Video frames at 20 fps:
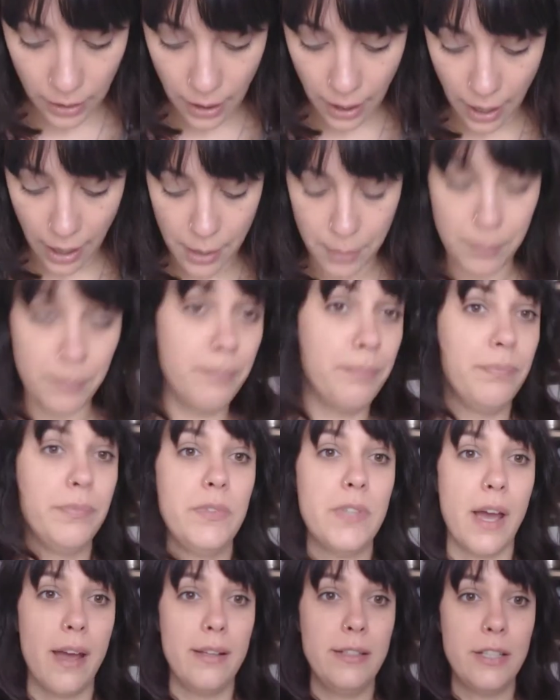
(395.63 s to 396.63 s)

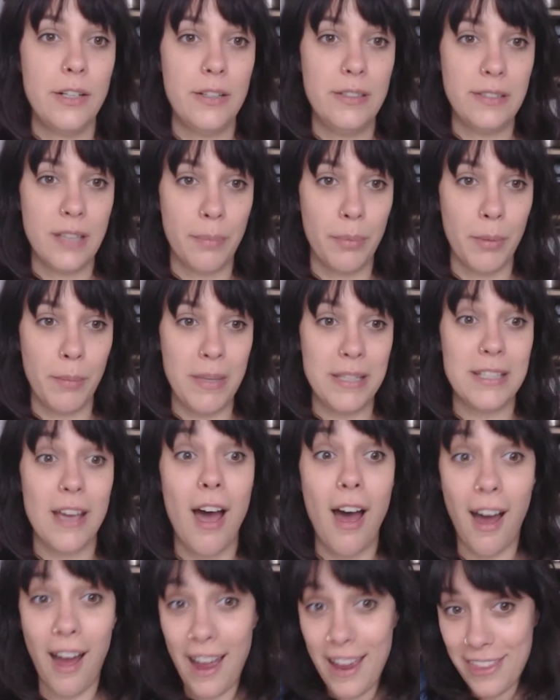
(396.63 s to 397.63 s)
dietary supplements,
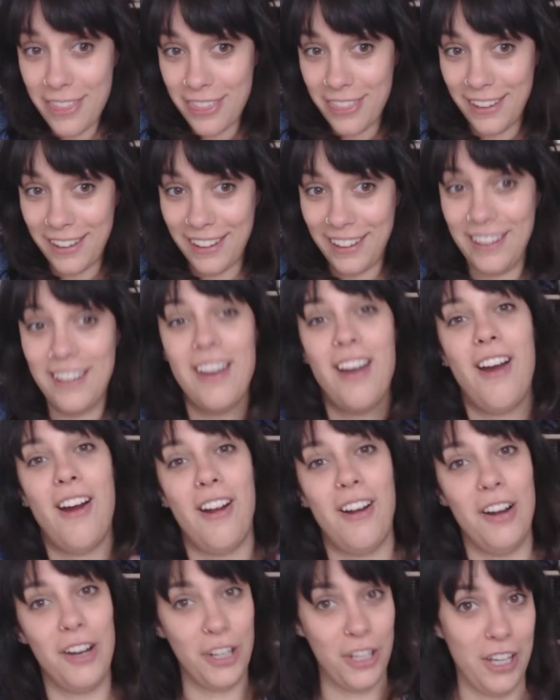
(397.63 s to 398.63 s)
I think,
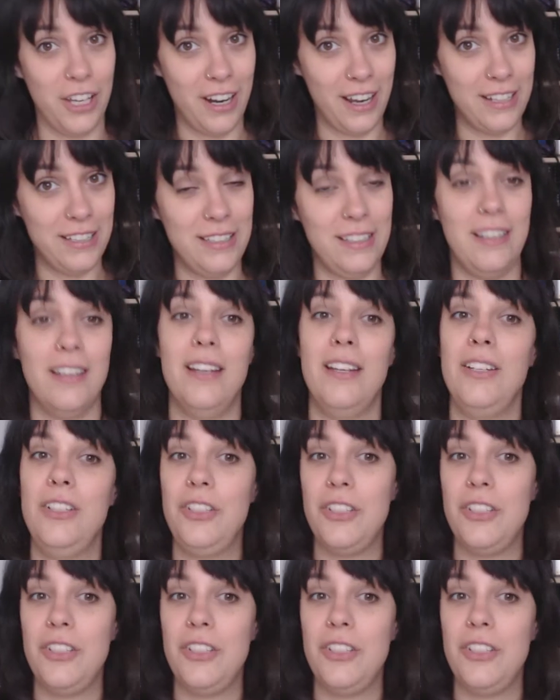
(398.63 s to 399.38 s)
are a good idea.